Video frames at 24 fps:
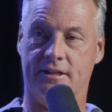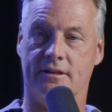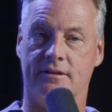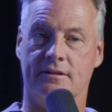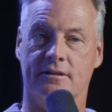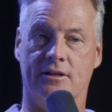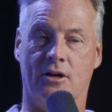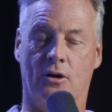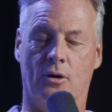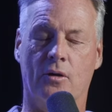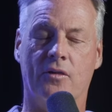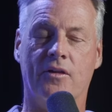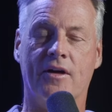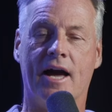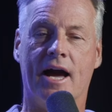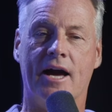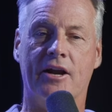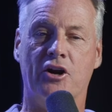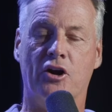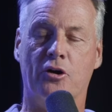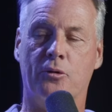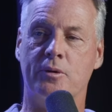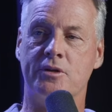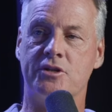The only thing I
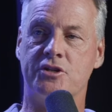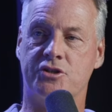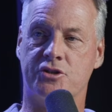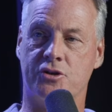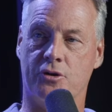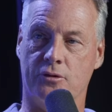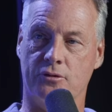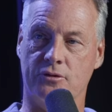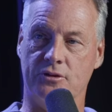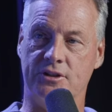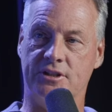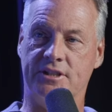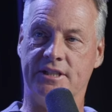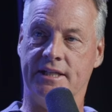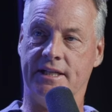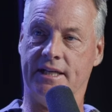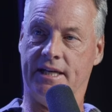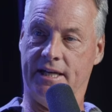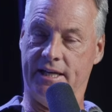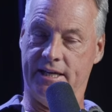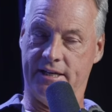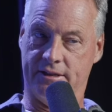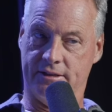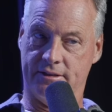know with certainty
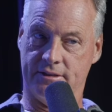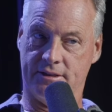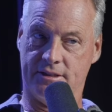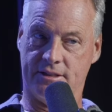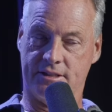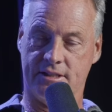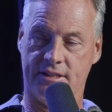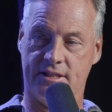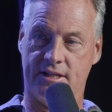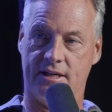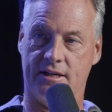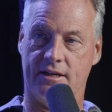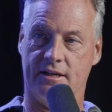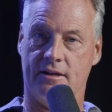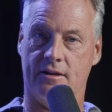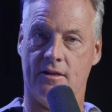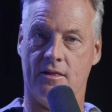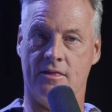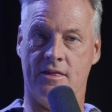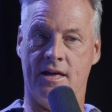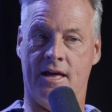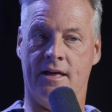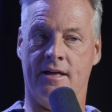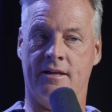is
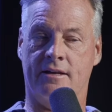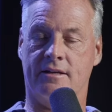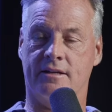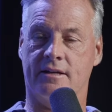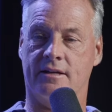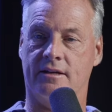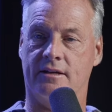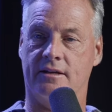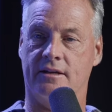that